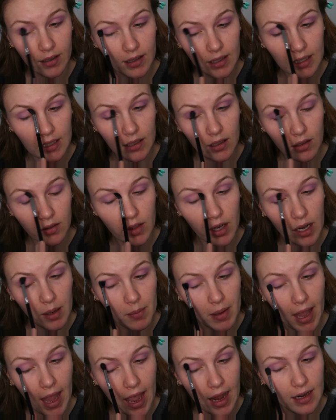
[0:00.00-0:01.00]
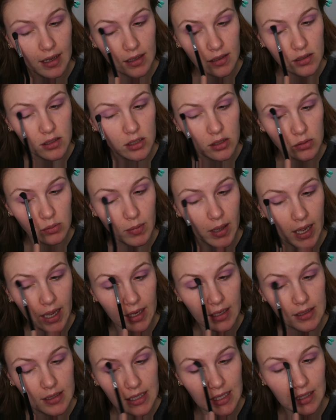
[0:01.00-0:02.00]
here, that I'm adding to
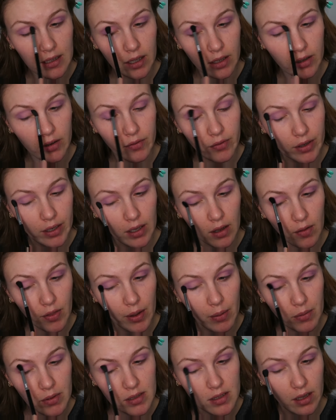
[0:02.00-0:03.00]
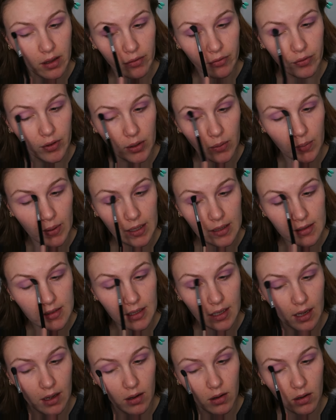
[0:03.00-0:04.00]
my declutter video that was a few weeks
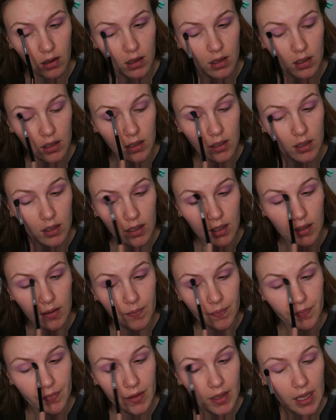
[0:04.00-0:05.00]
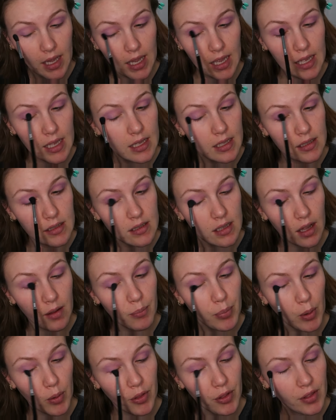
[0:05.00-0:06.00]
ago, is
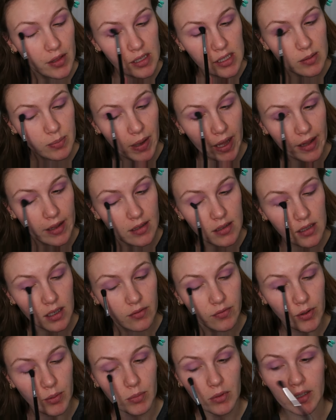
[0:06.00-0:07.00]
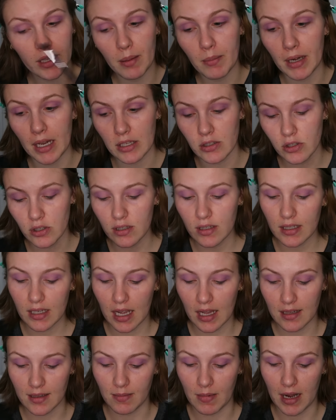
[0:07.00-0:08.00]
both of these palettes are from Glamonatrix
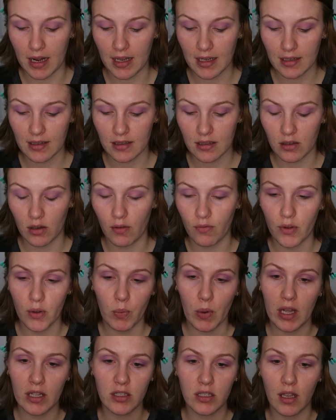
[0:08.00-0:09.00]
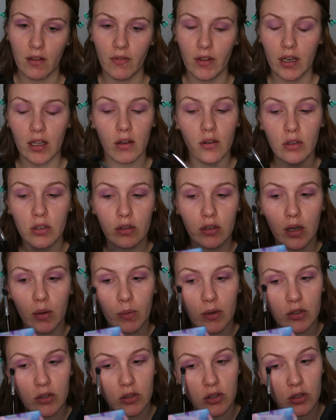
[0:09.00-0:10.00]
Cosmetics. So if you watch that video, you know
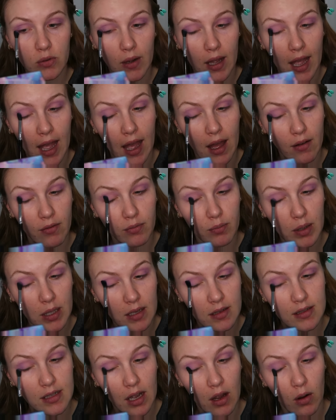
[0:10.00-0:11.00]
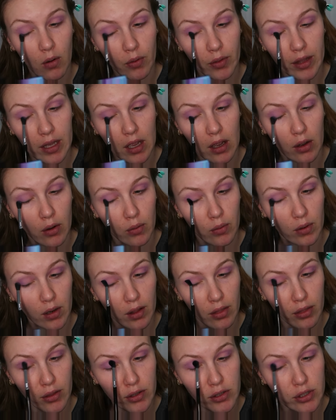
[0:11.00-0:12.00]
which 2 I have, because I only
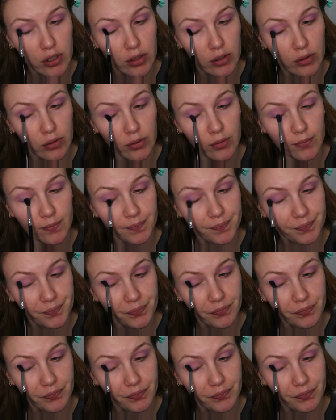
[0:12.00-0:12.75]
own the 2.